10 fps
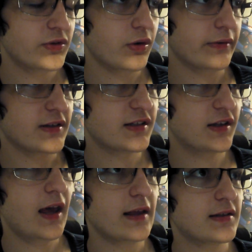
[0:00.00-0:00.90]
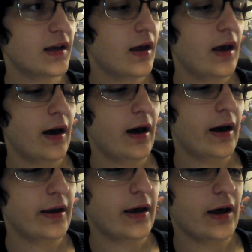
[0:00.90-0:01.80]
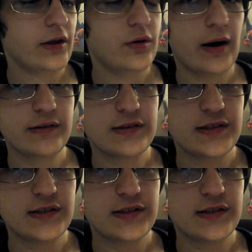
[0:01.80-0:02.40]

during the skit, you got to